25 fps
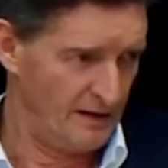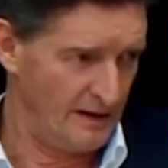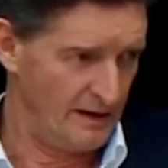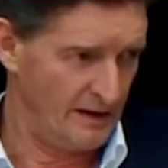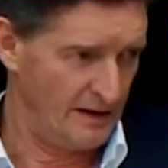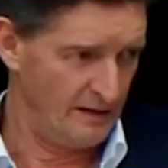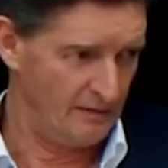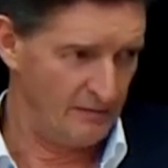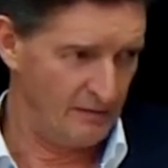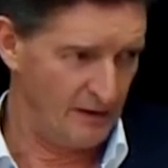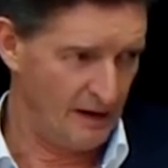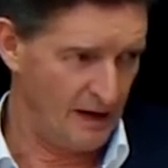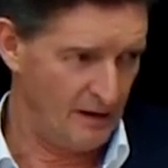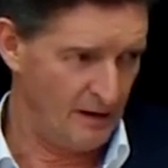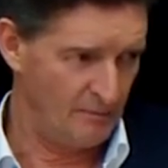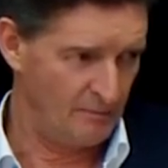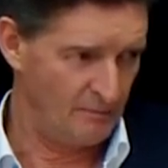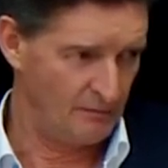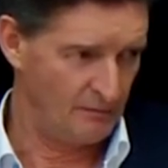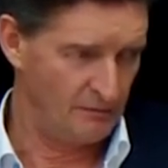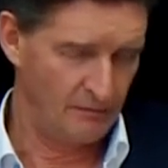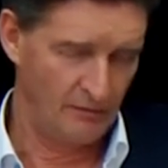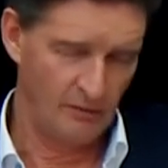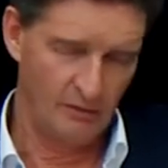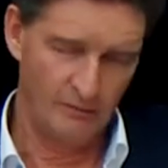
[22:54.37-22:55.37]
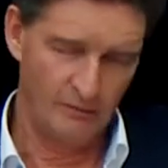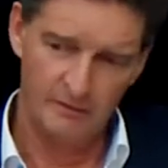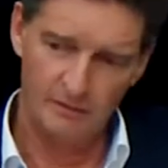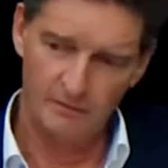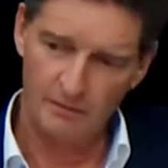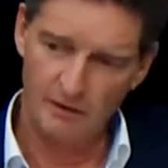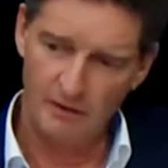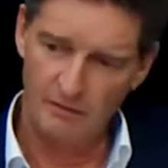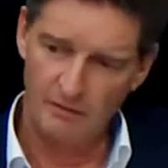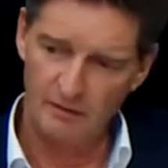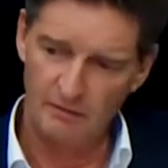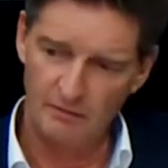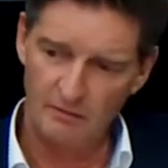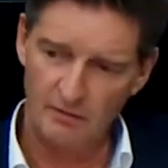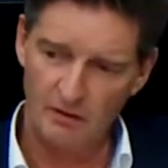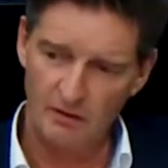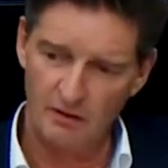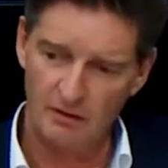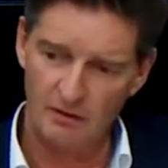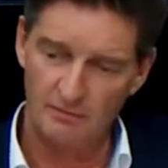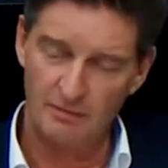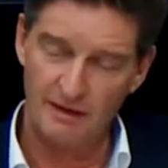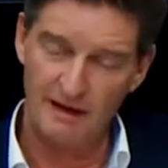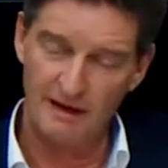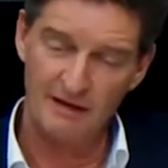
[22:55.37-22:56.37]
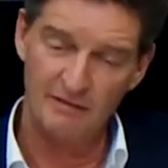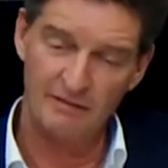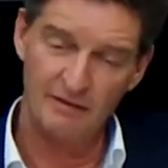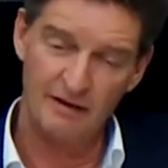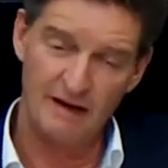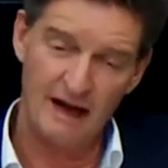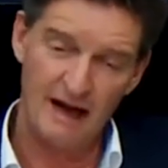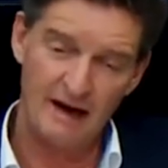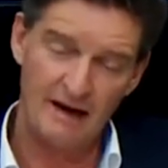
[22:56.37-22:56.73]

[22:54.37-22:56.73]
they have outperformed the public market by even